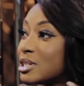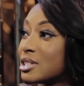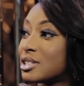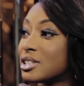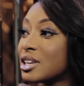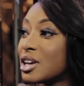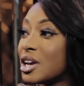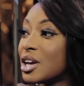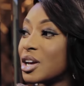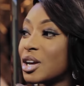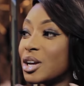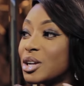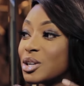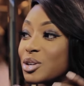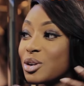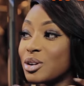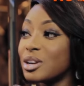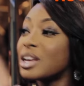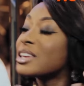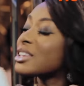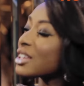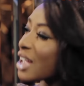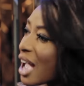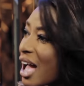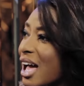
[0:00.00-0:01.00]
Don't mess up your
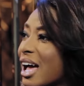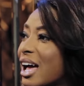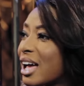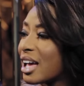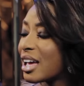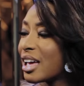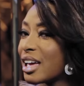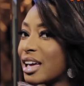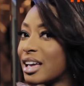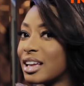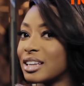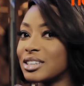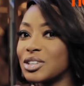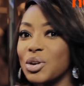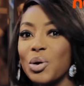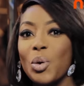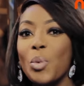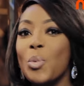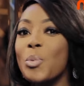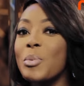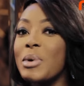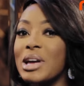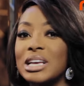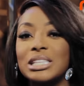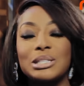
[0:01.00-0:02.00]
makeup.
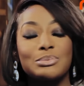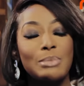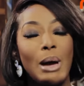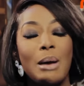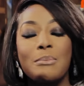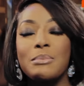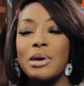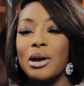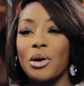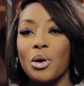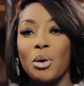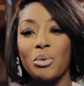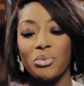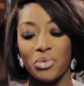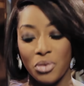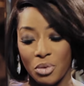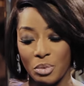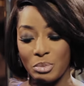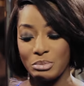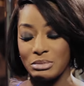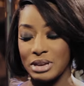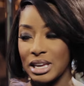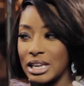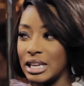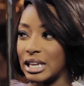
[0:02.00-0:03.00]
Don't mess my makeup
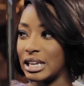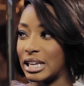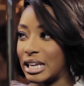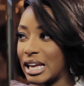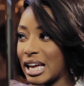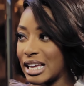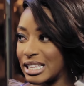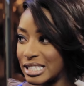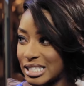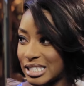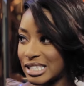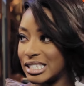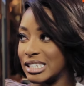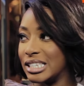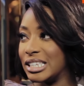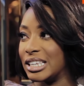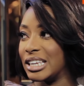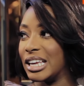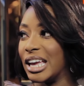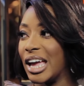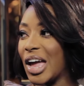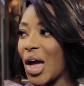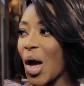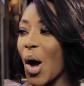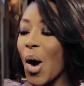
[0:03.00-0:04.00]
for me. I think, I
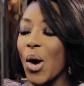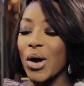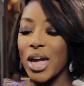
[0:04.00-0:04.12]
think.